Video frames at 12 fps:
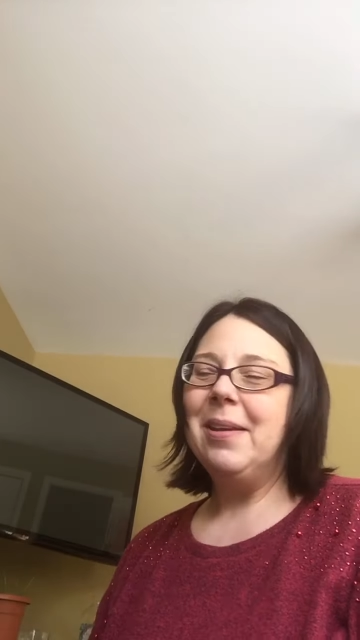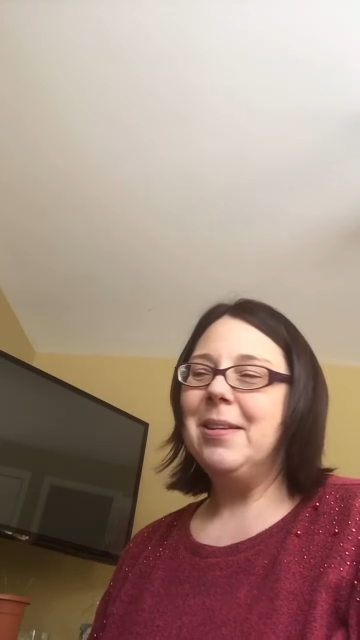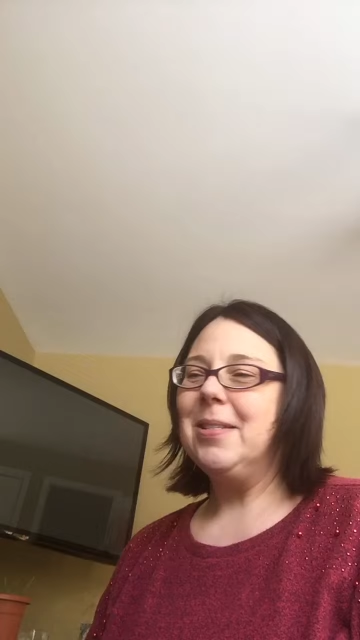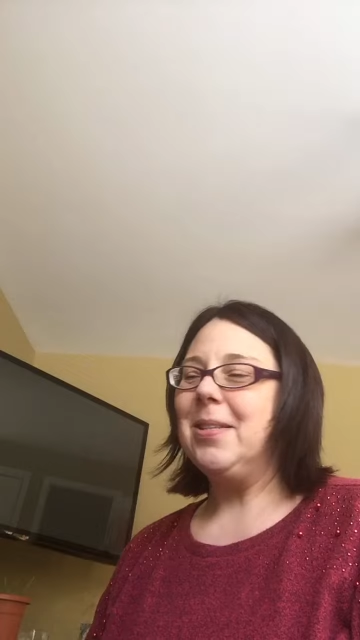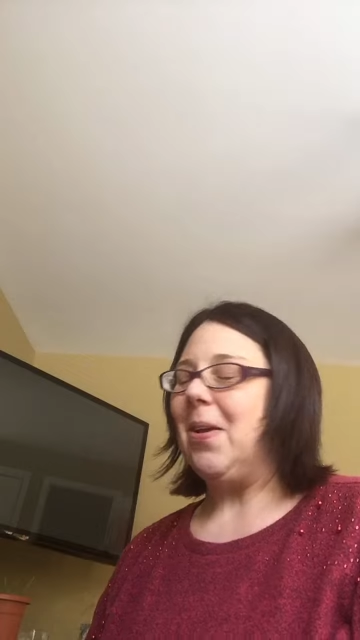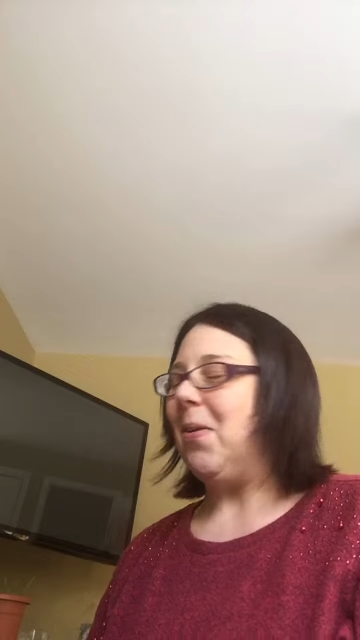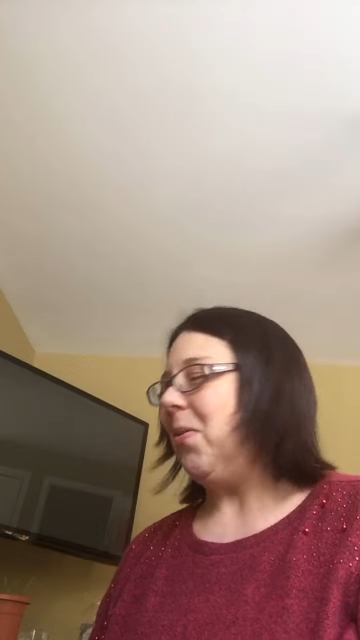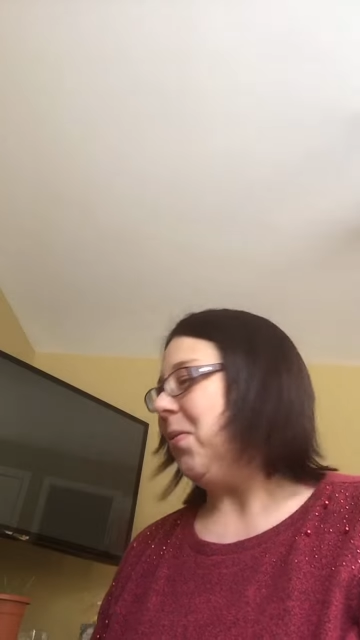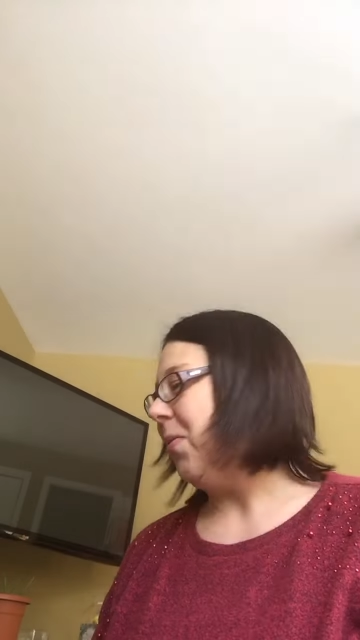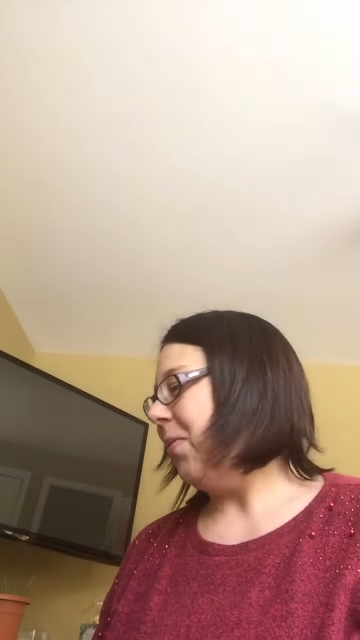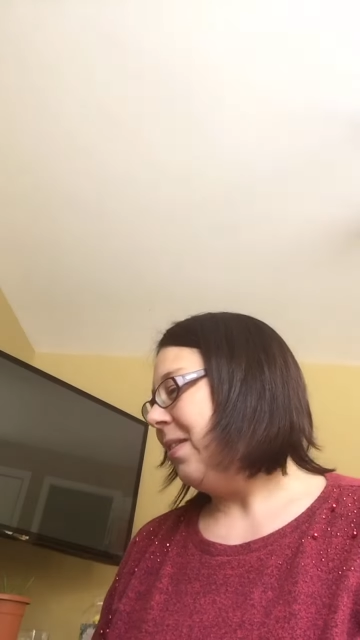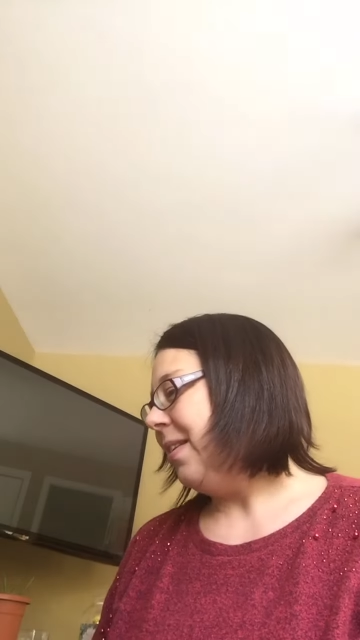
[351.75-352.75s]

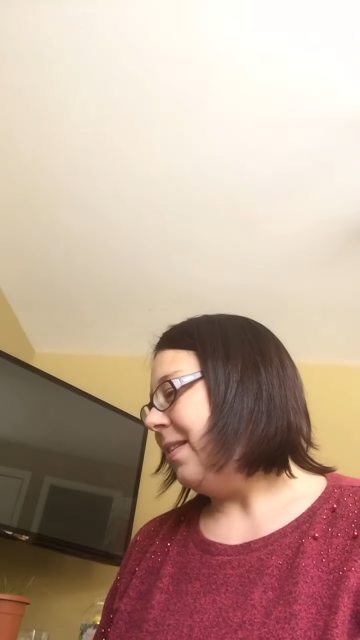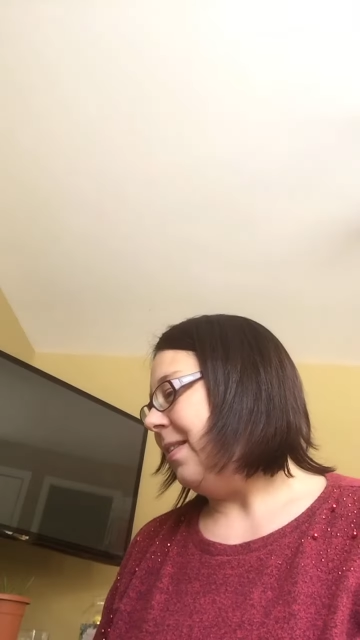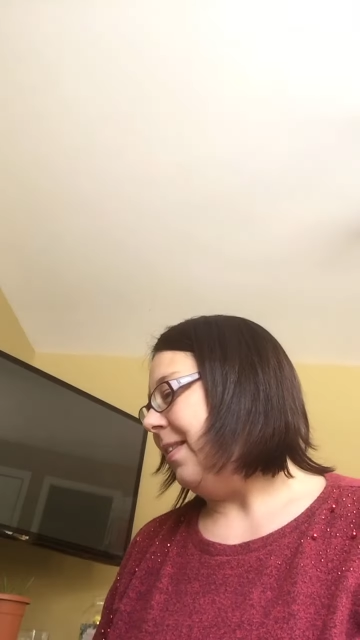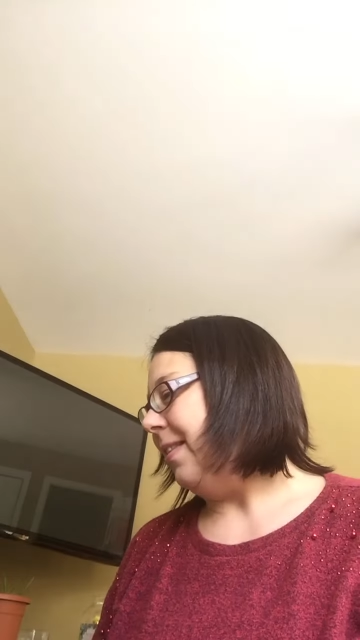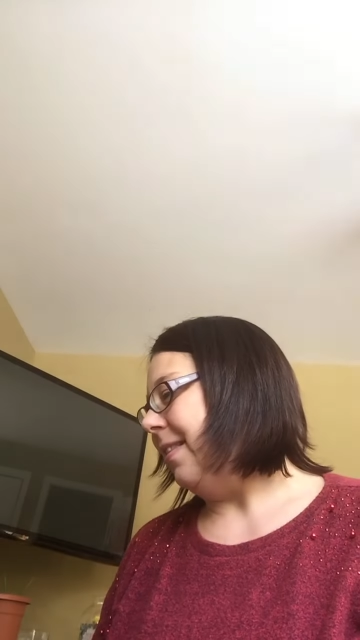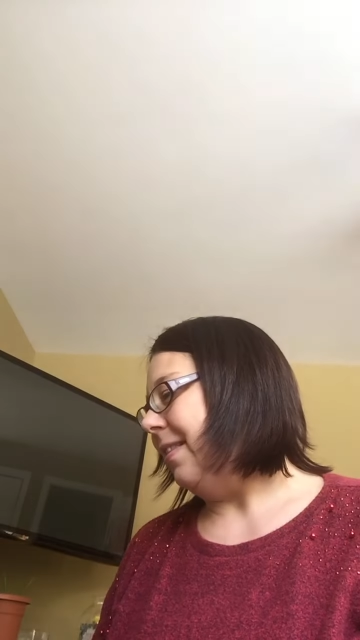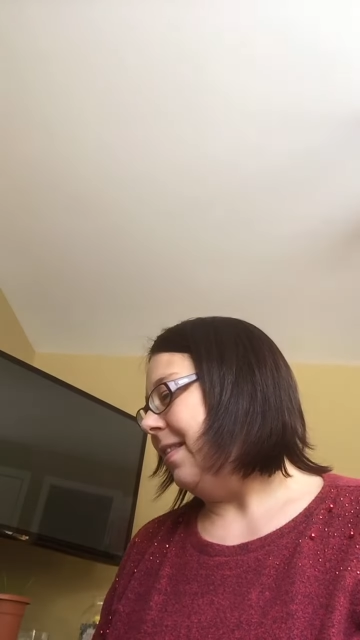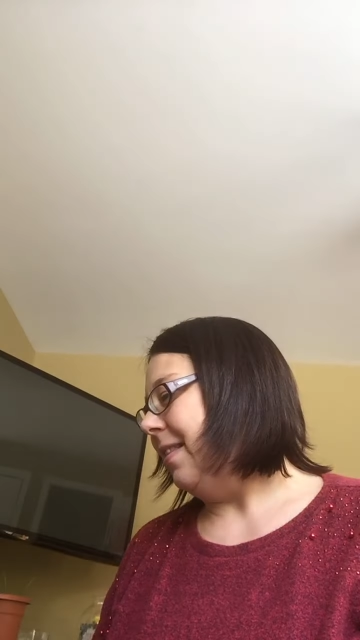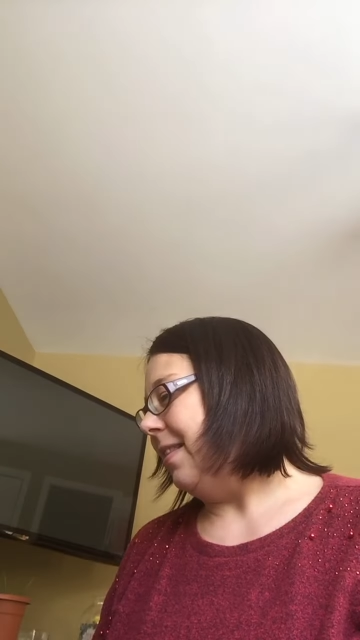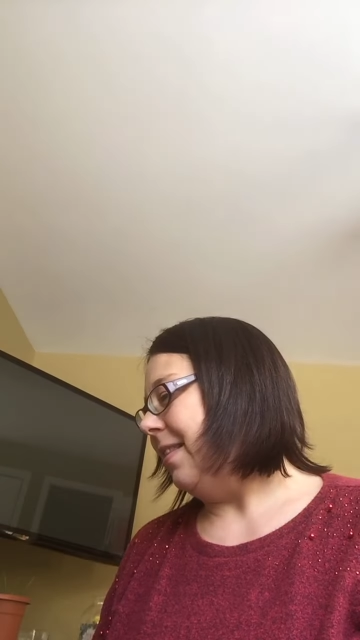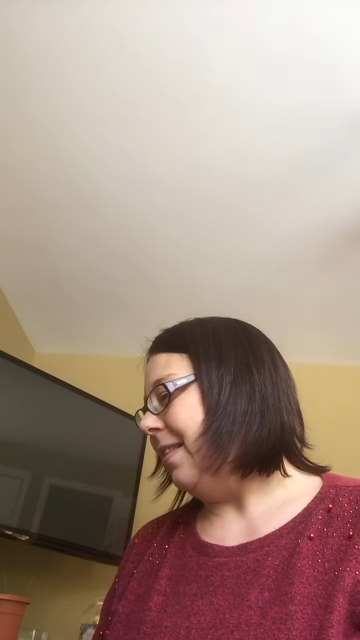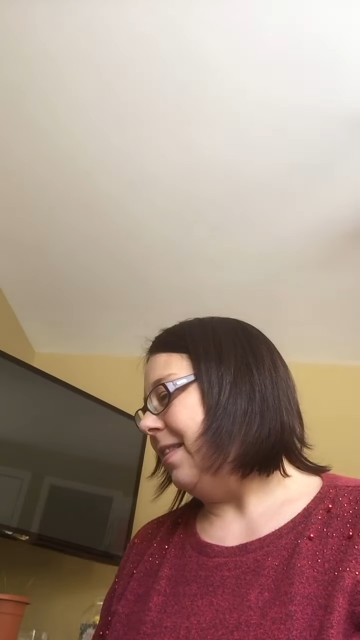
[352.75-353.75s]
So
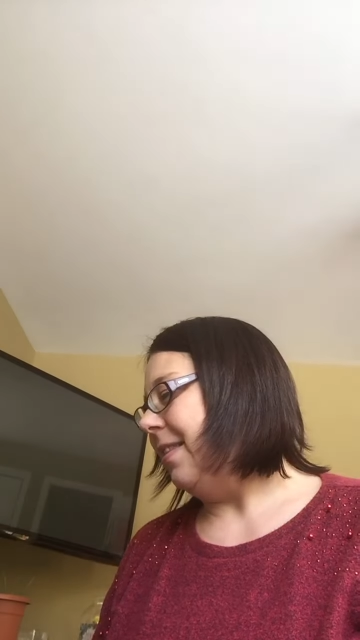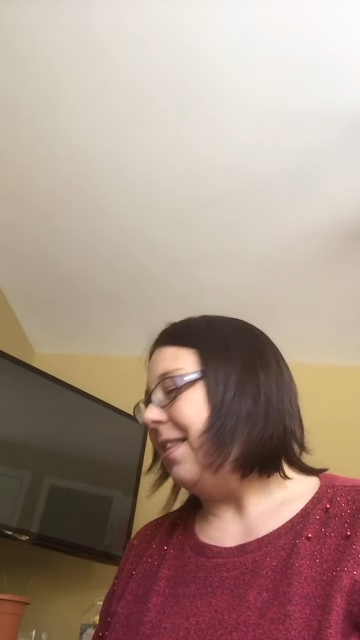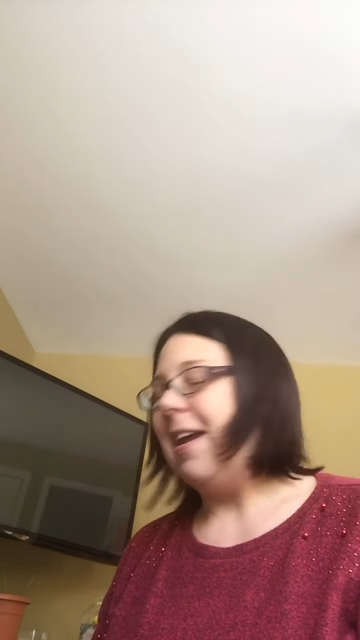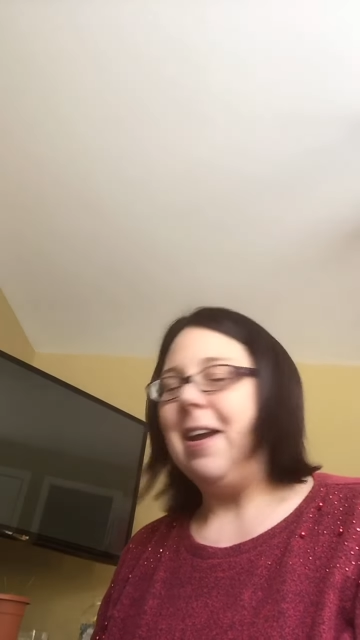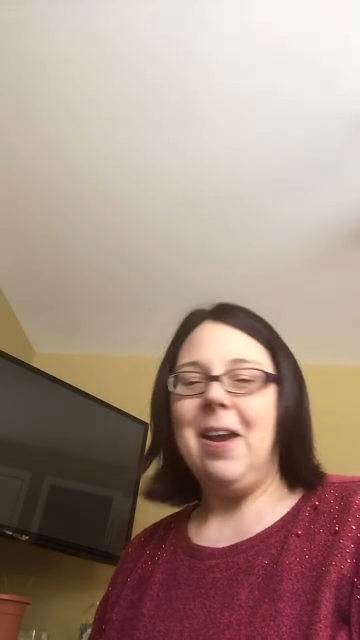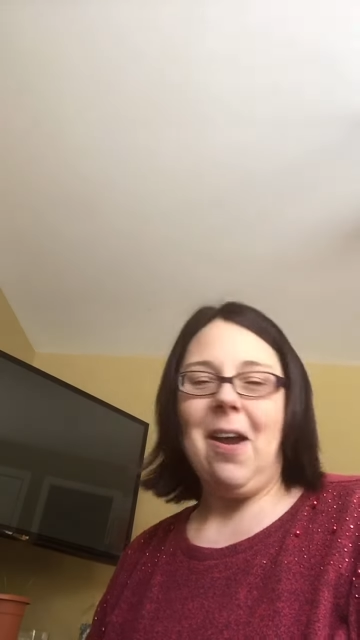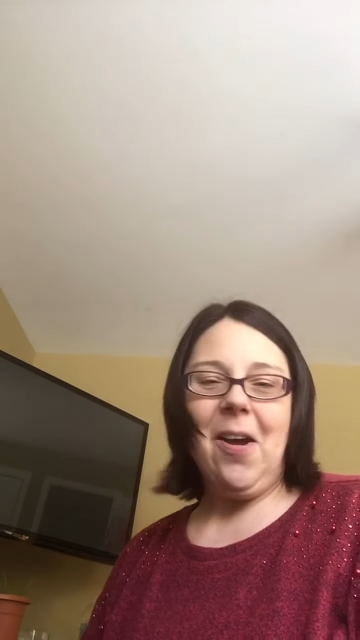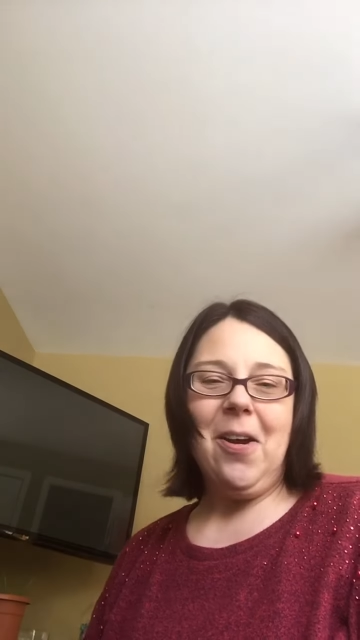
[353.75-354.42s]
they